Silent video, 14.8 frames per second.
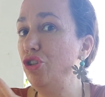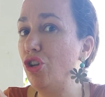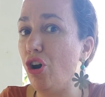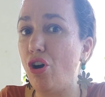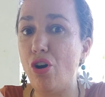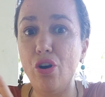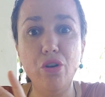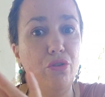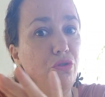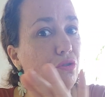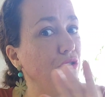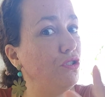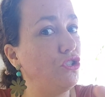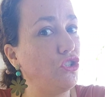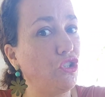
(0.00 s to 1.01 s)

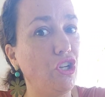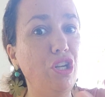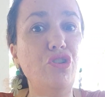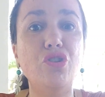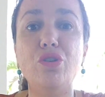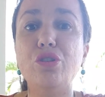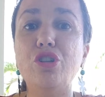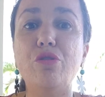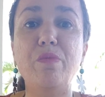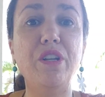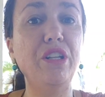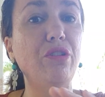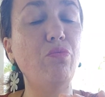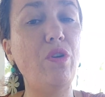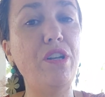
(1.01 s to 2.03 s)
Don't change all your
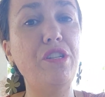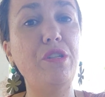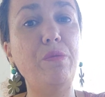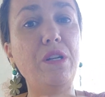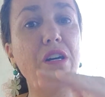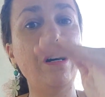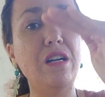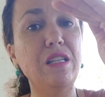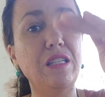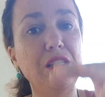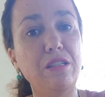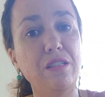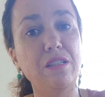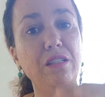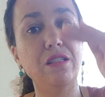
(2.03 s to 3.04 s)
money at once
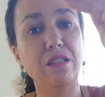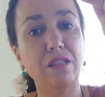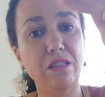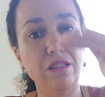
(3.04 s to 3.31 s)
because